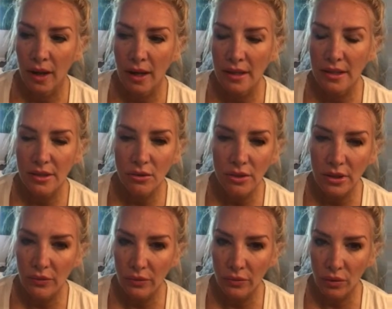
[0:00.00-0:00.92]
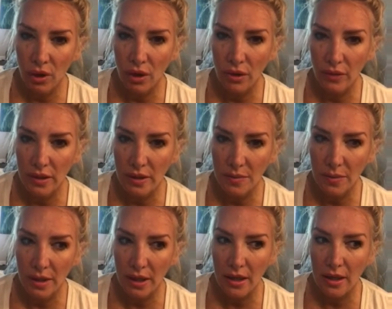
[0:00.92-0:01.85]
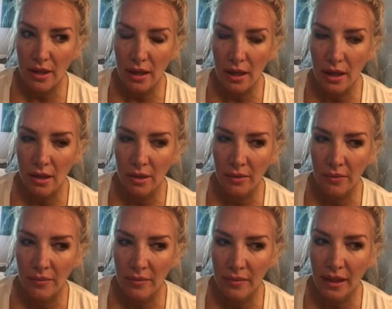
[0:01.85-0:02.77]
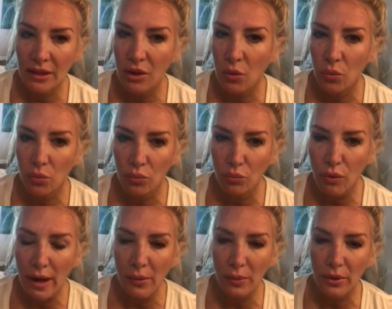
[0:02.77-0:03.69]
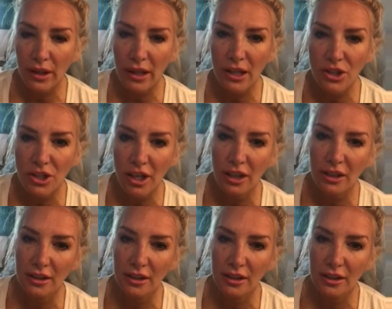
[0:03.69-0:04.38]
And it's so different for all of us, but they know right where to get you.